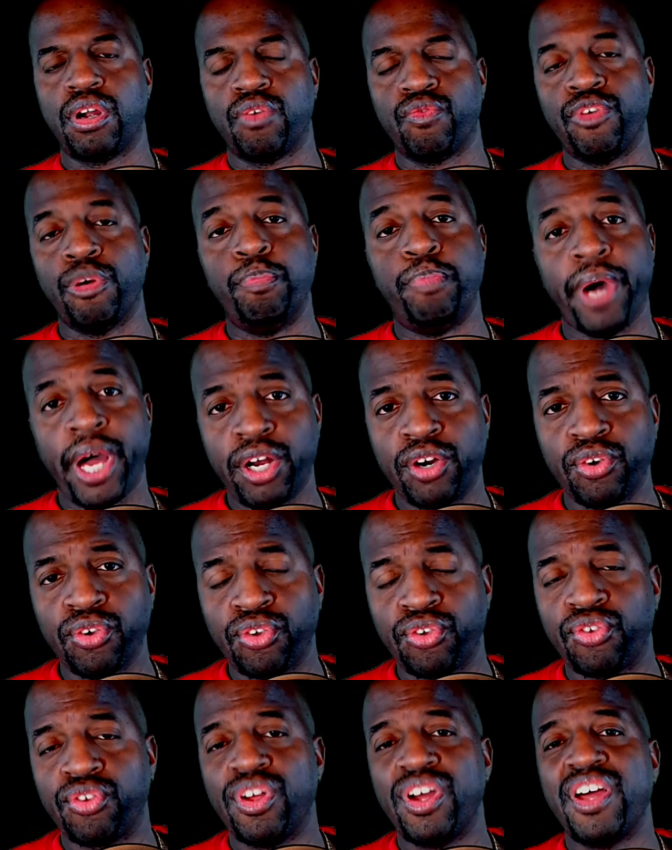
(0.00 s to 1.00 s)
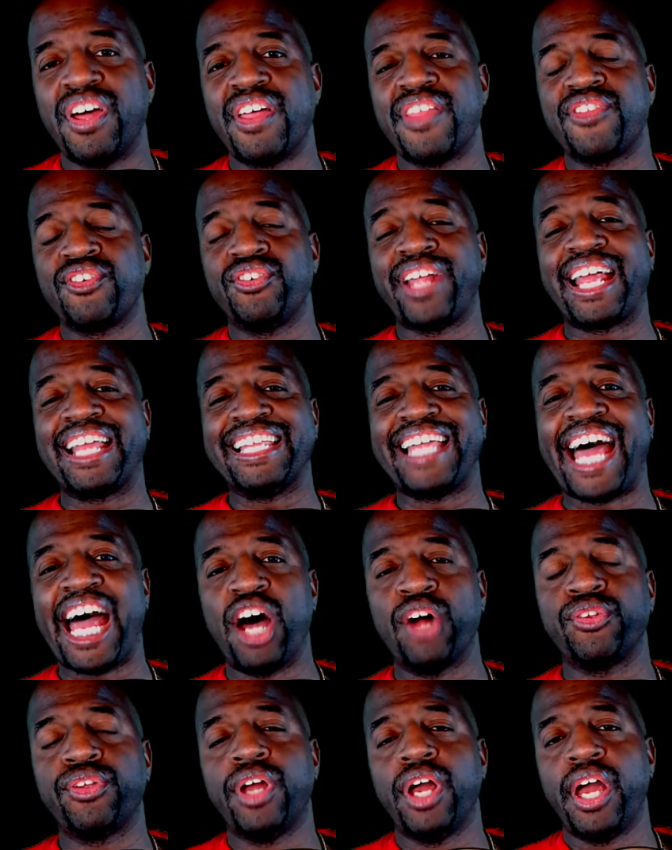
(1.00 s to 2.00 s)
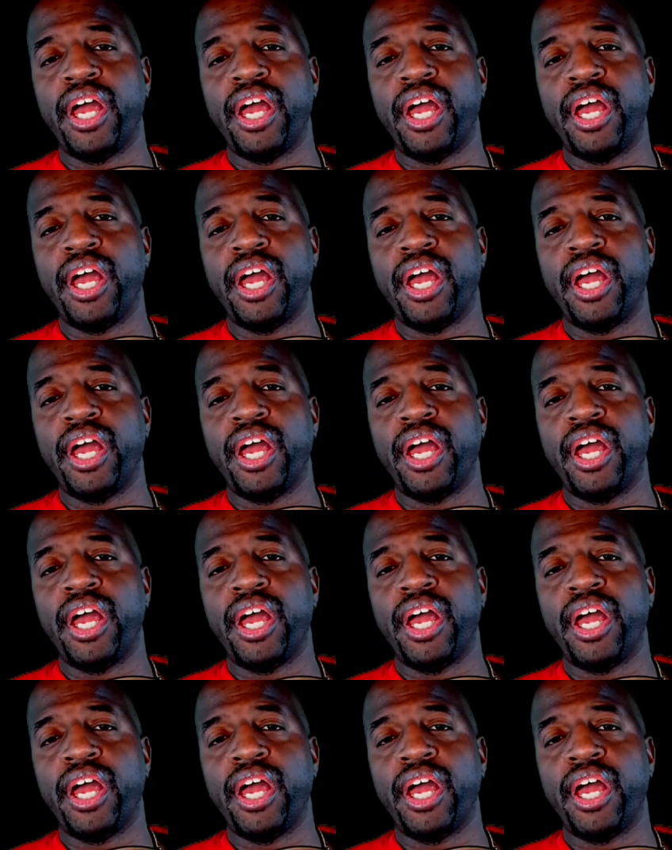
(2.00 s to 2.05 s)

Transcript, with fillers: rebuttals they're not allowed